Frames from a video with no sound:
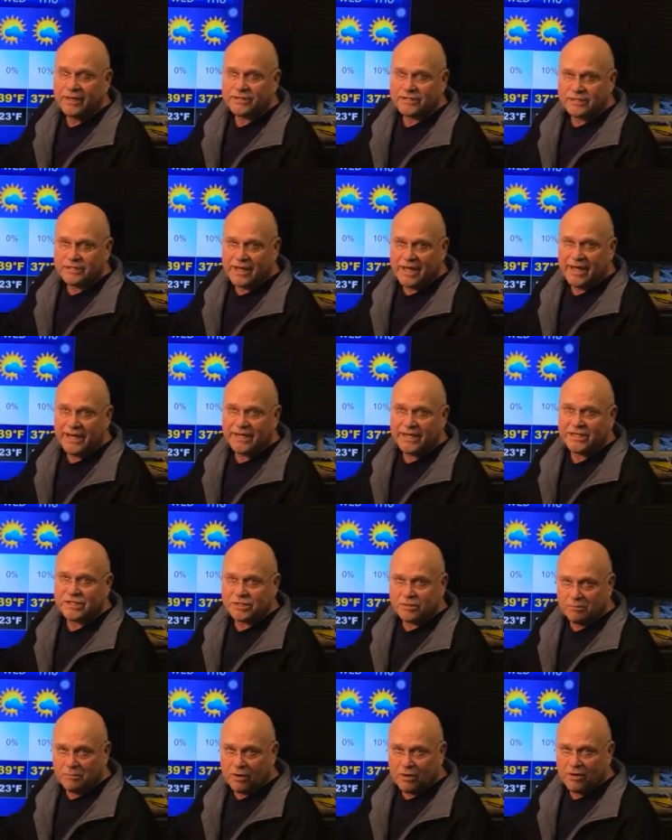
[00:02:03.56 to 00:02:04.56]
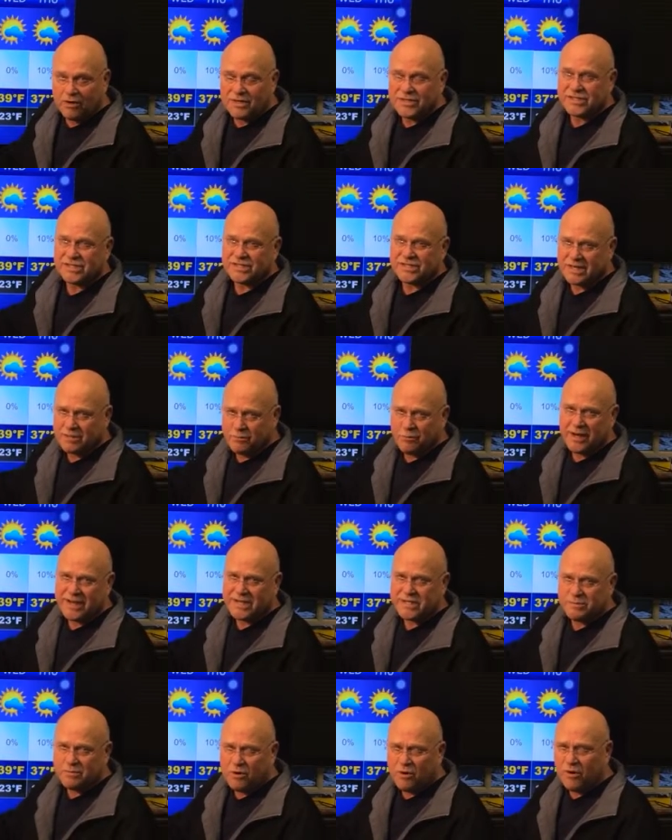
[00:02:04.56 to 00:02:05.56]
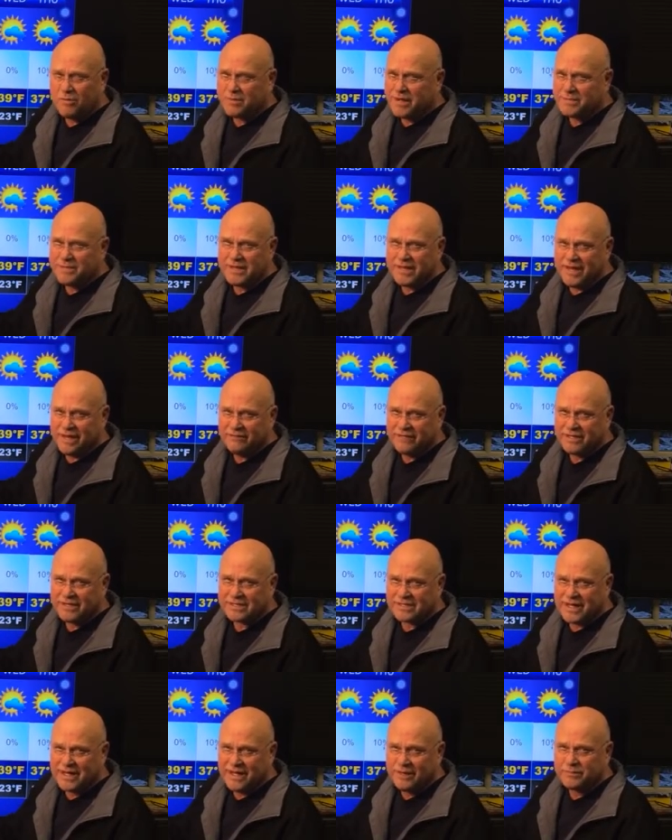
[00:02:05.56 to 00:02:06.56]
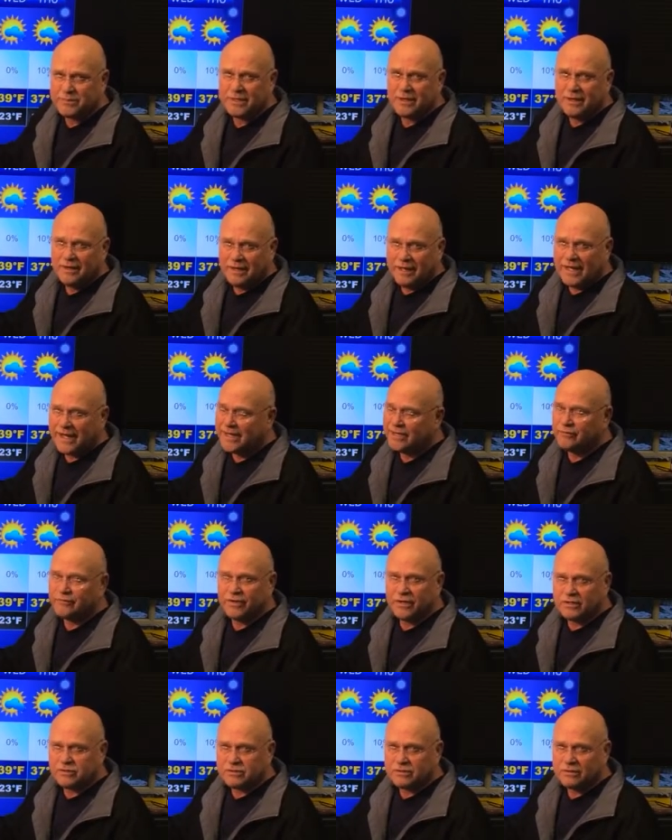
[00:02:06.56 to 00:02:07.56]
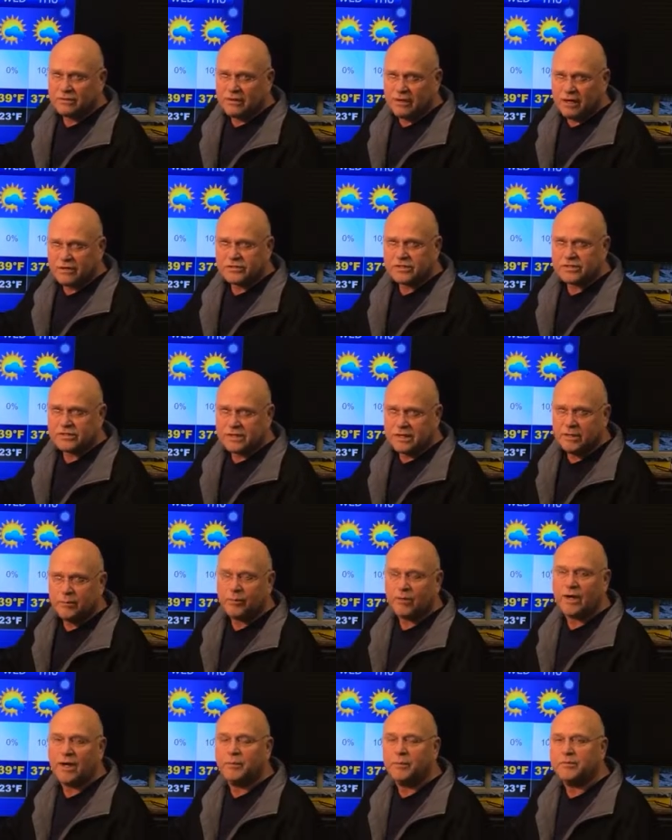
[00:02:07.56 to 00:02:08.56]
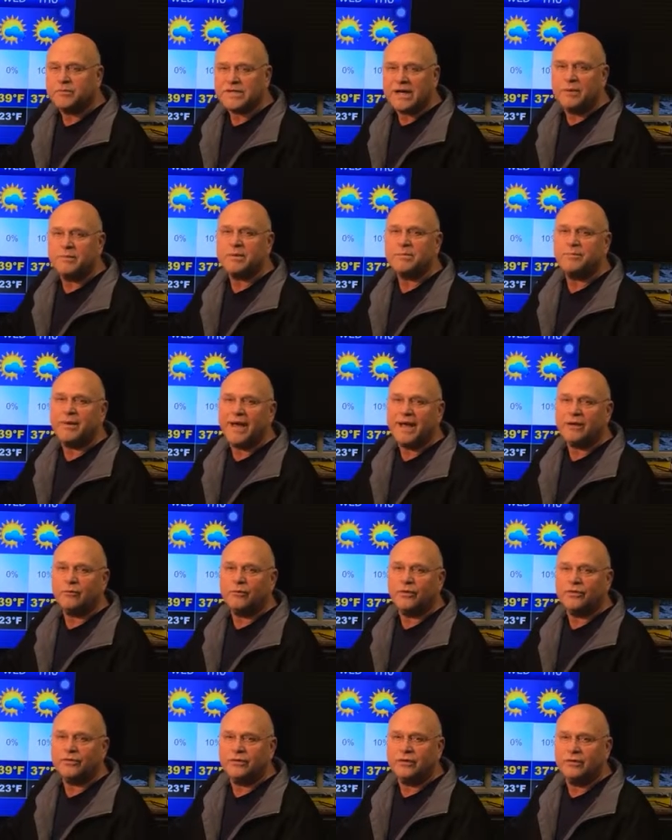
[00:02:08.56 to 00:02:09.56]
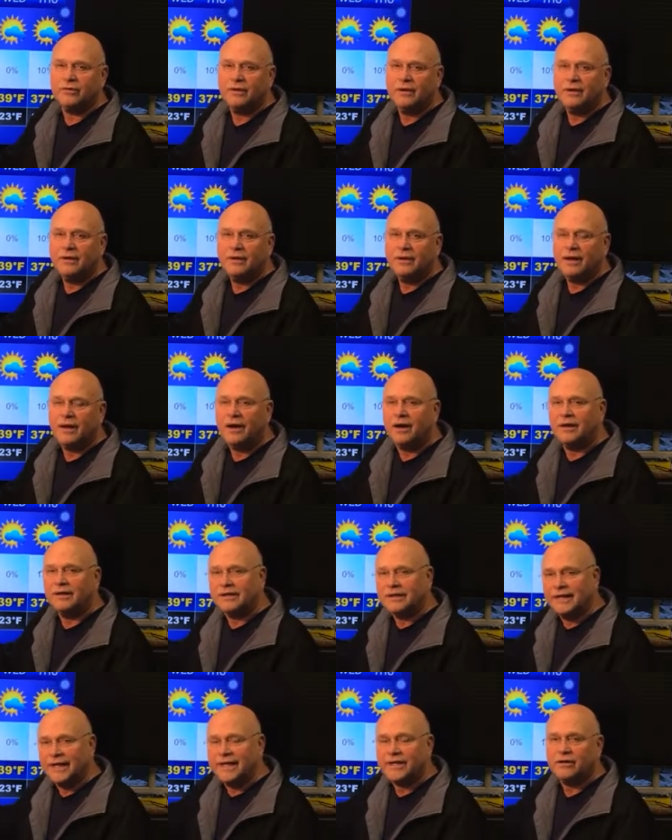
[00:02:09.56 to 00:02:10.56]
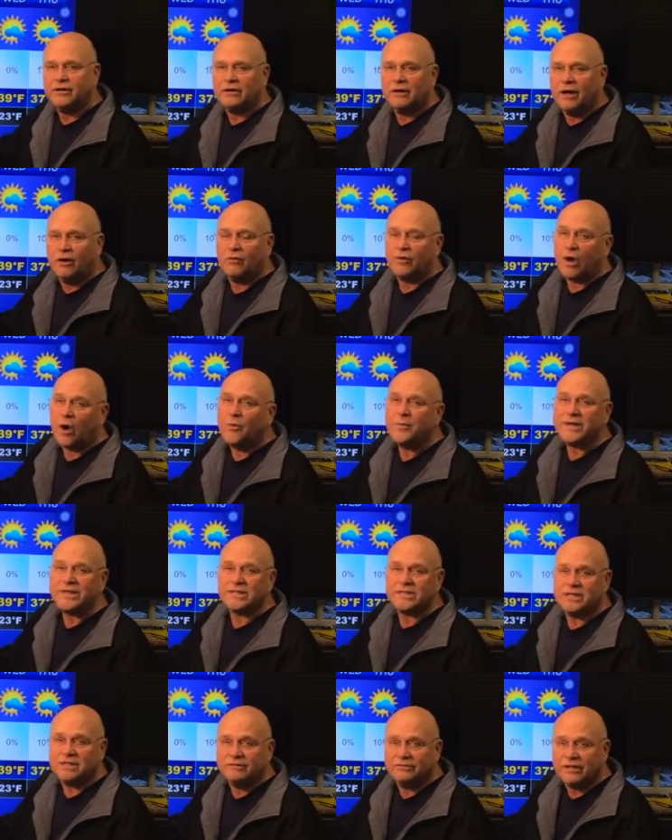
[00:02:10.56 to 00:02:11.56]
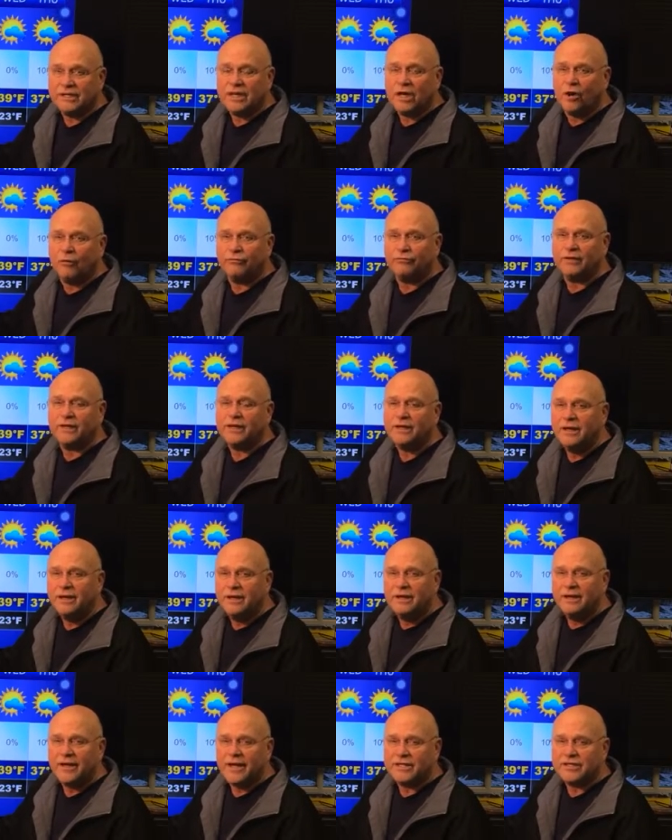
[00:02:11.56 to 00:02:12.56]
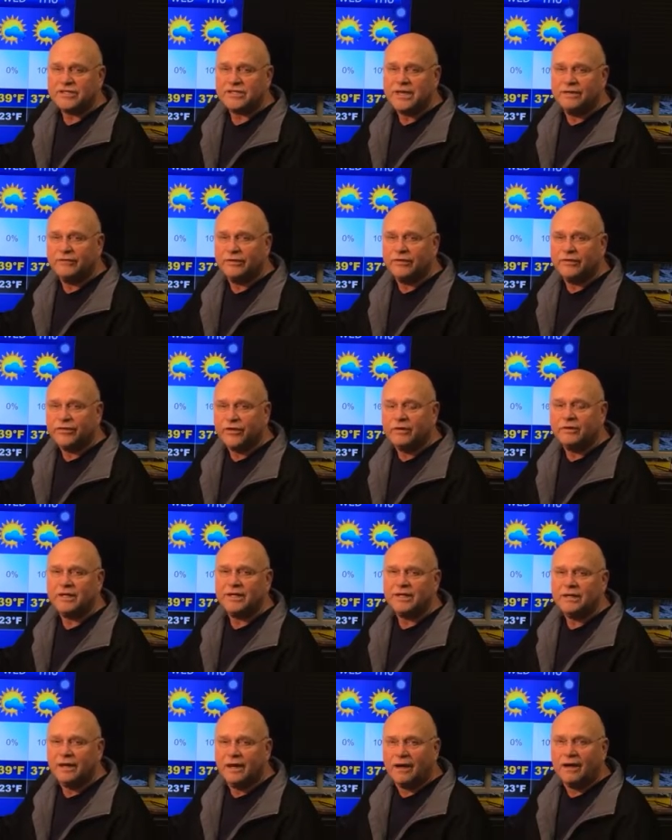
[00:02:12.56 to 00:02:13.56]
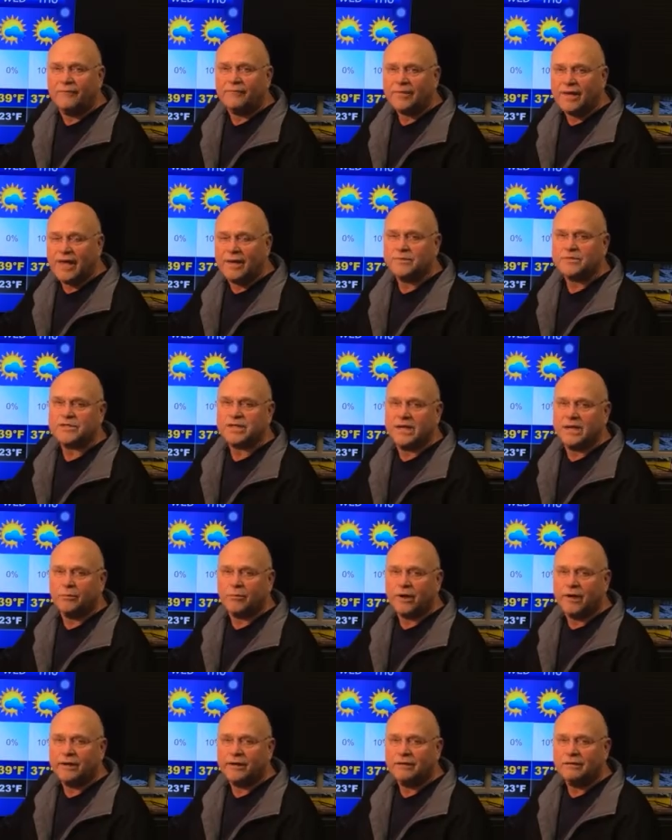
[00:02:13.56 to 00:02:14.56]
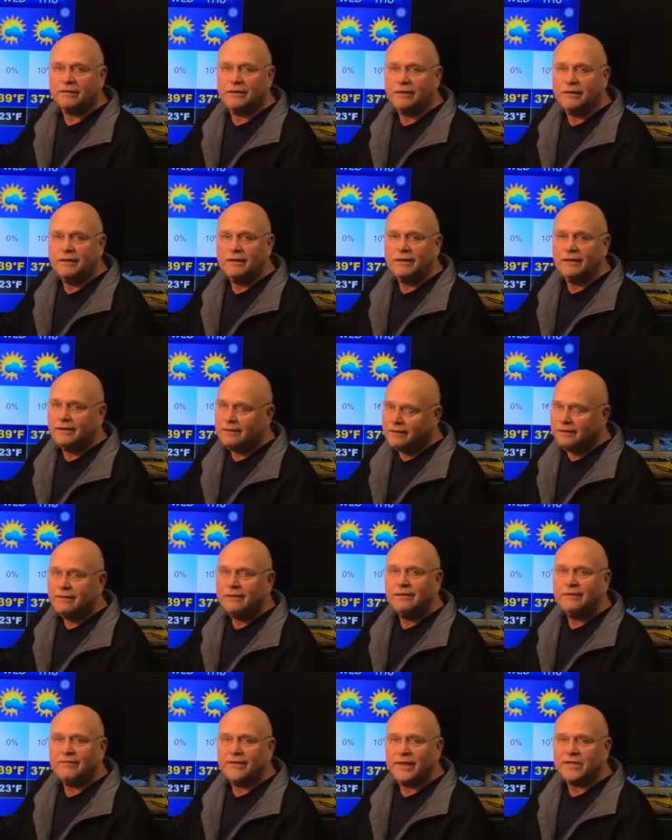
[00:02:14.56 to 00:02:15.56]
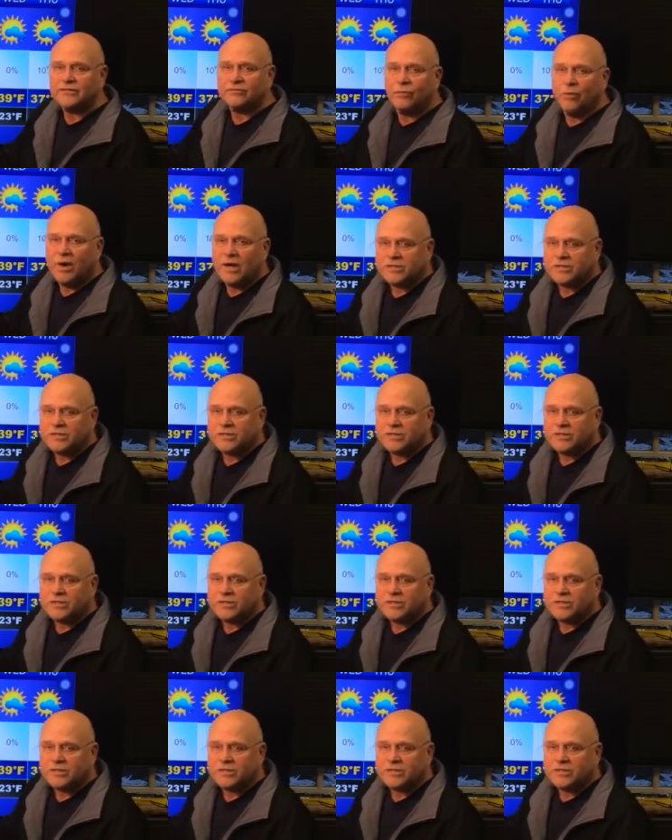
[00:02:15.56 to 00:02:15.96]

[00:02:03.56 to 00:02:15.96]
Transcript: and tonight and tomorrow. Some rain tomorrow, maybe heavy at times. I don't think it's going to cause us any problems. I'll be back with you later on Obtv, hopefully, at 7:30. I'm Sam Riker. Thanks for